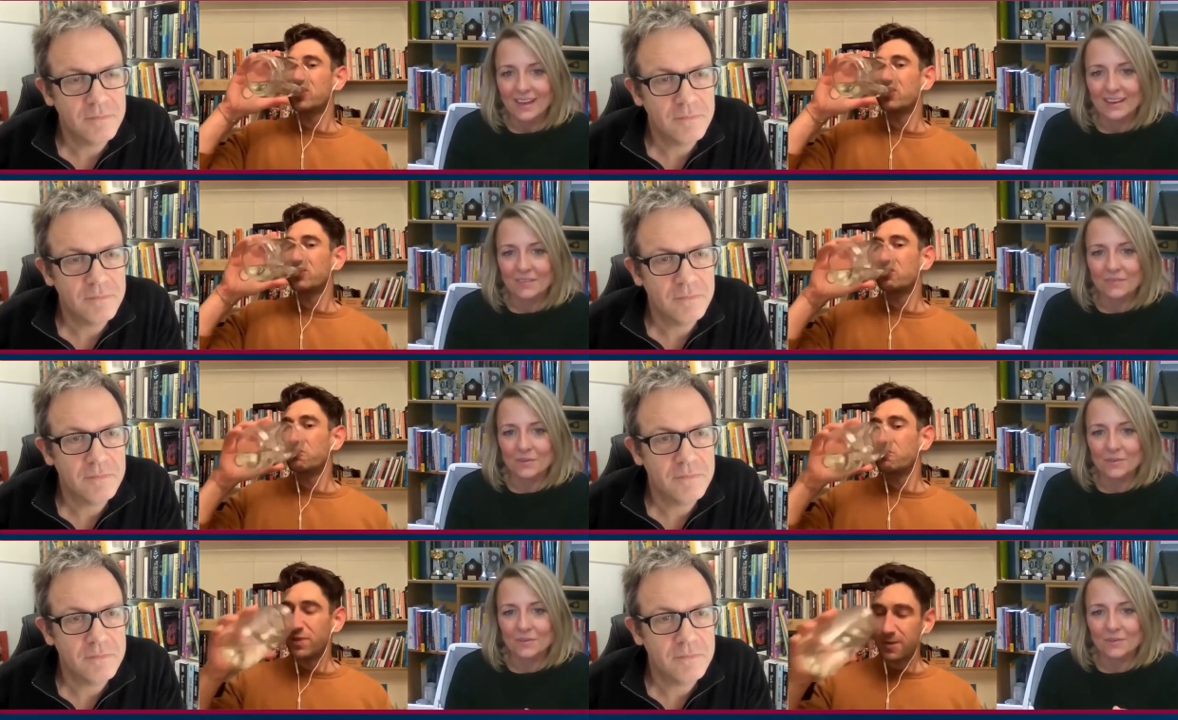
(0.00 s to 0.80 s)
Speaker 1: And if
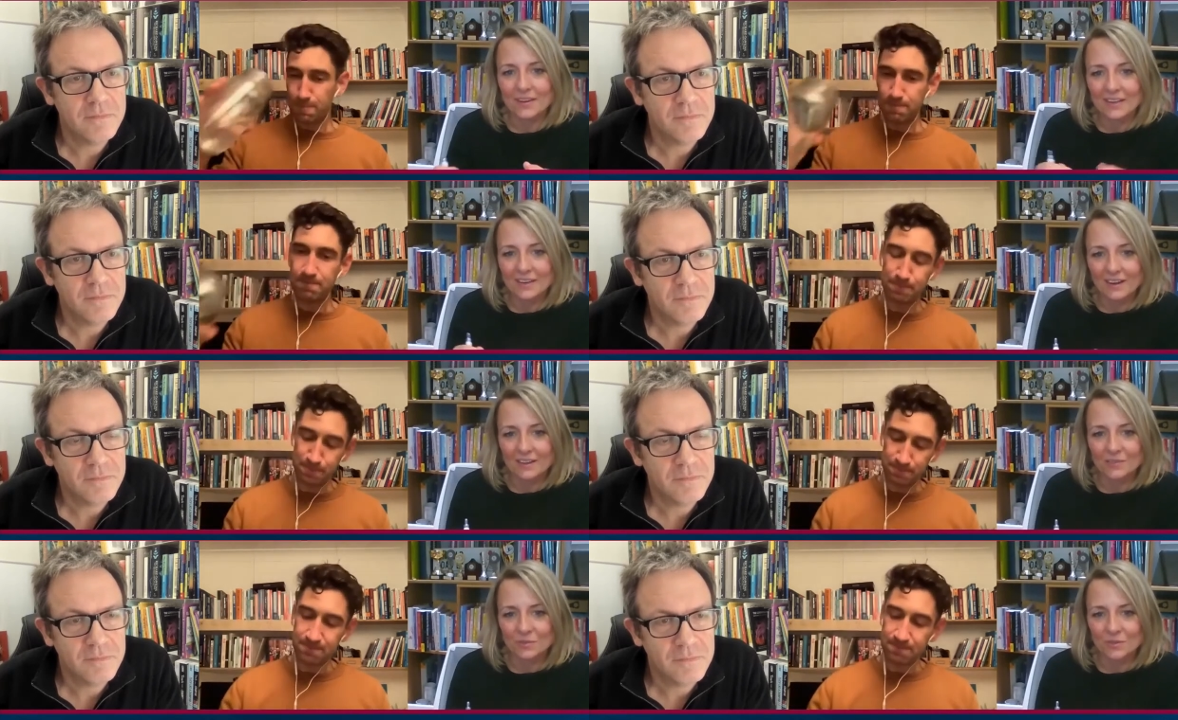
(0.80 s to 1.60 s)
you're in a
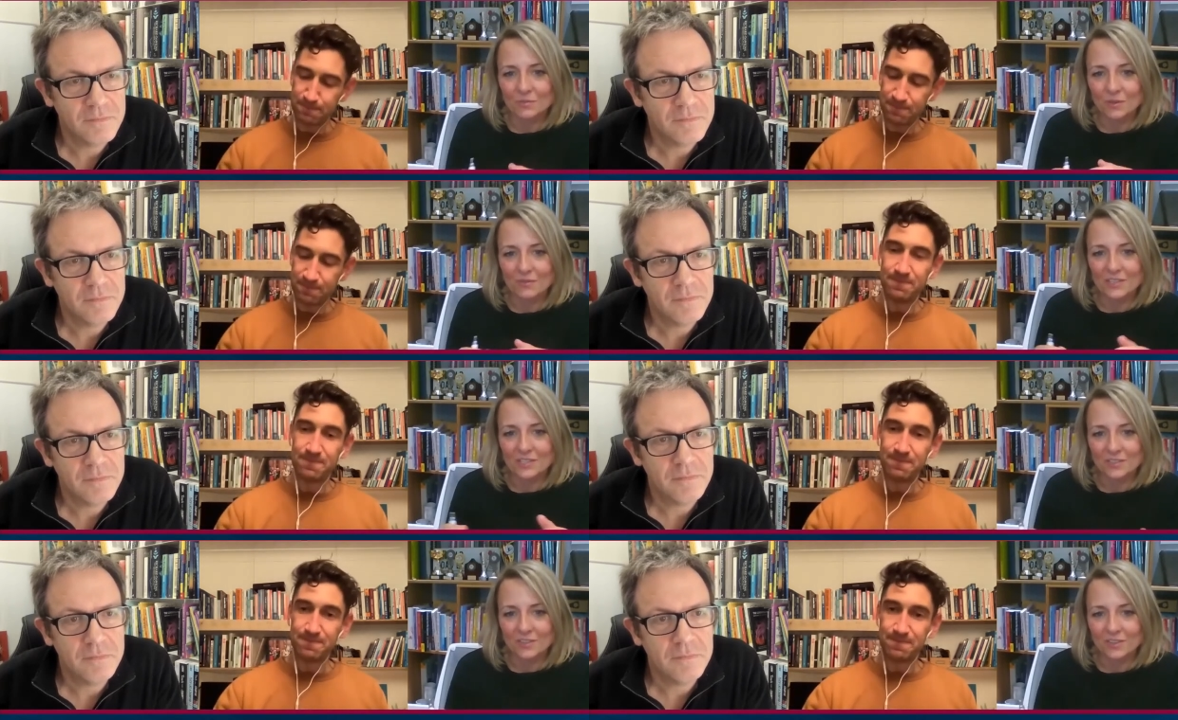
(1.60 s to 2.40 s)
classroom, your
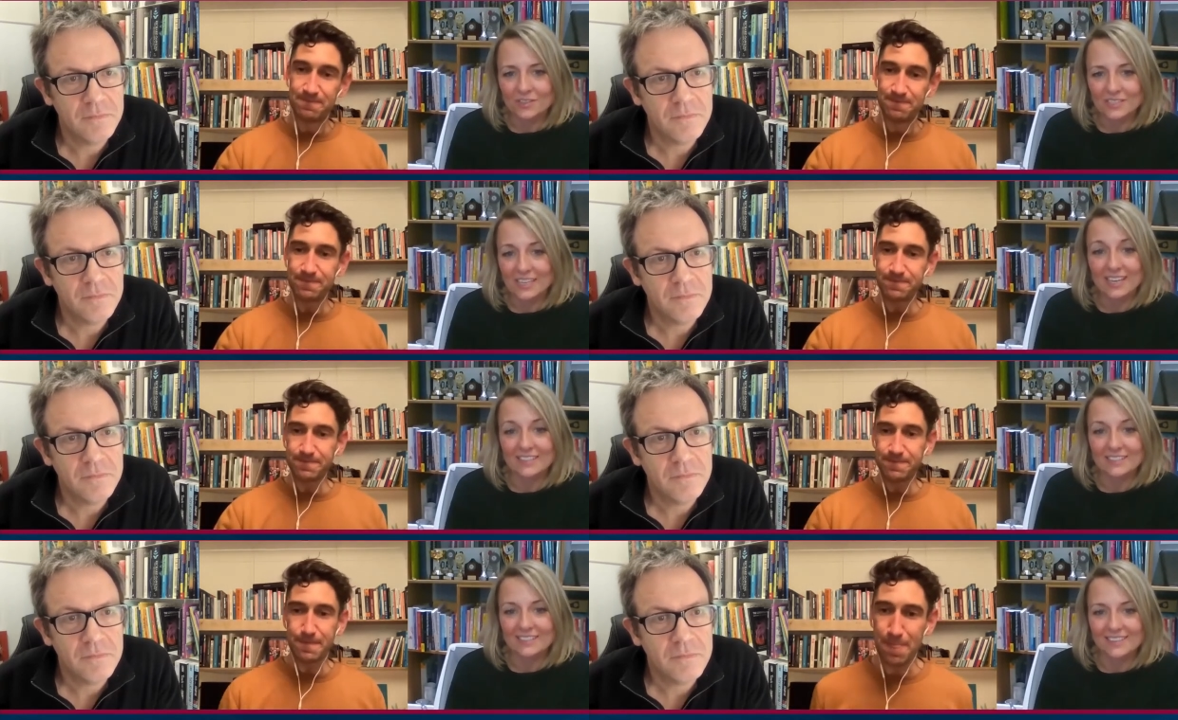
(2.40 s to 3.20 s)
reach is thirty
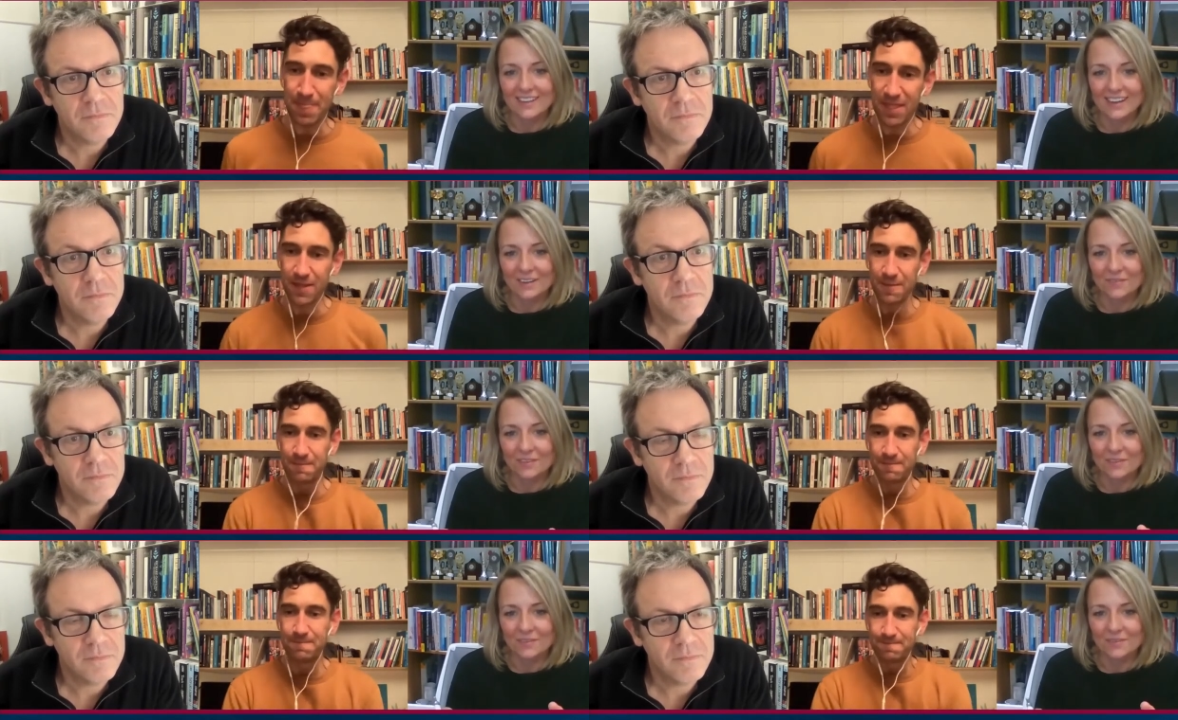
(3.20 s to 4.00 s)
kids. And
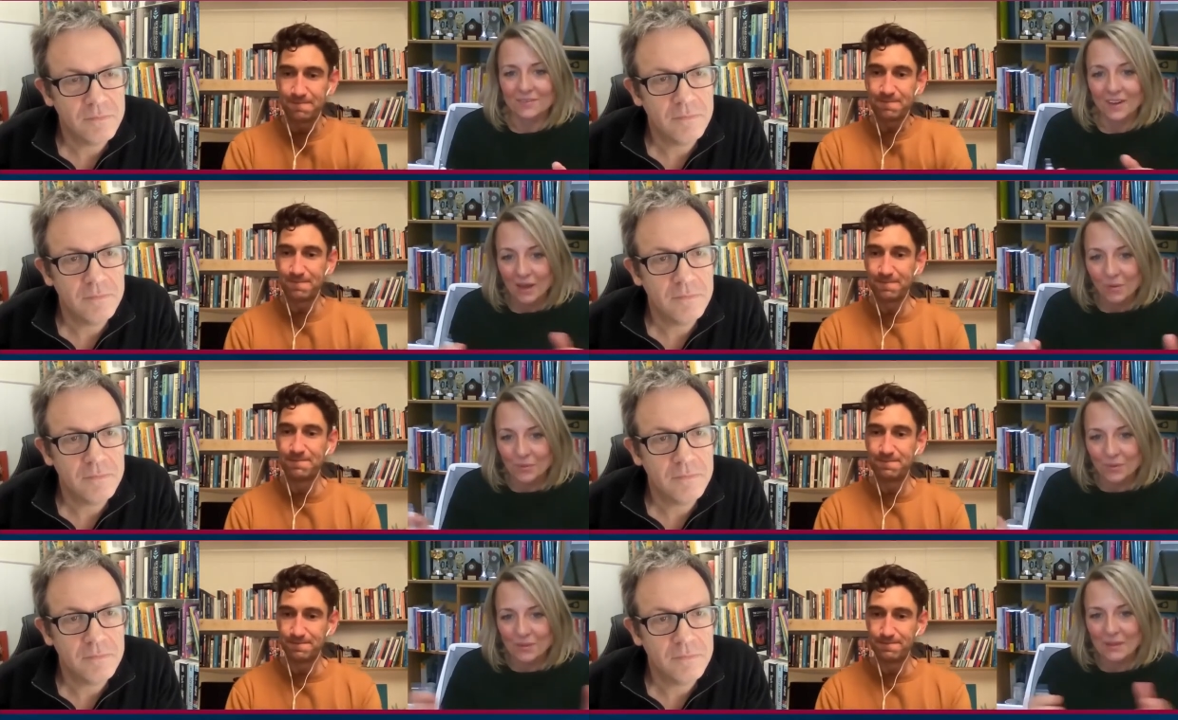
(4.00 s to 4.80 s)
if you
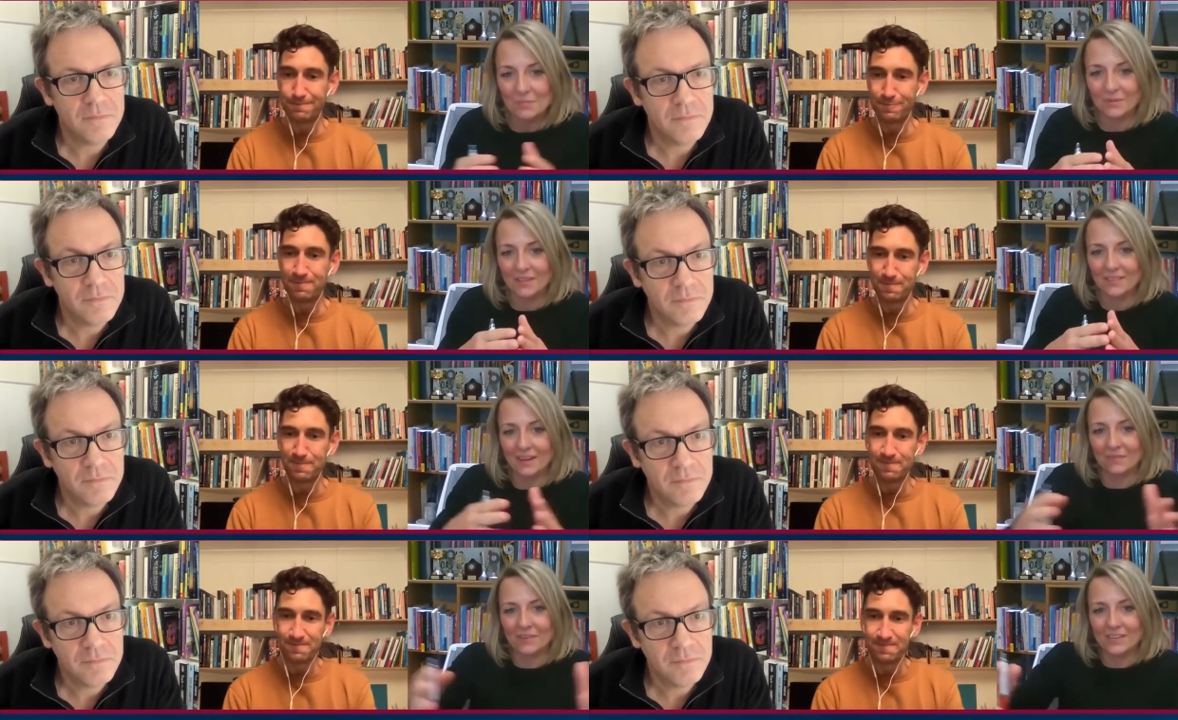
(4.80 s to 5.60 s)
help other people, then that